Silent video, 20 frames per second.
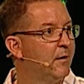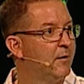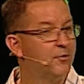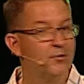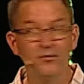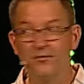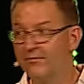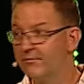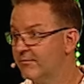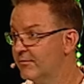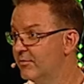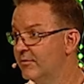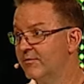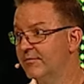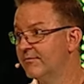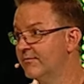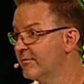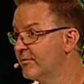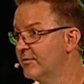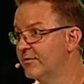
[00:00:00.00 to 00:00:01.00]
to, to,
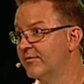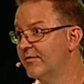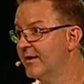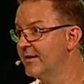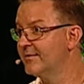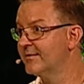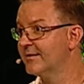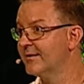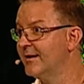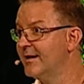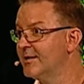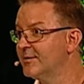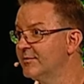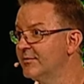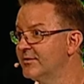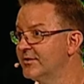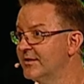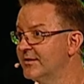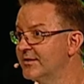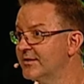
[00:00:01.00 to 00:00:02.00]
to advance the
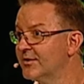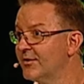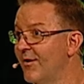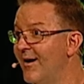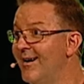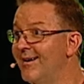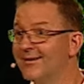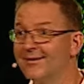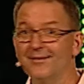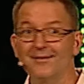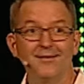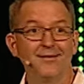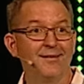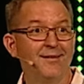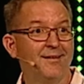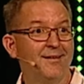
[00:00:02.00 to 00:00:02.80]
gospel of Jesus Christ?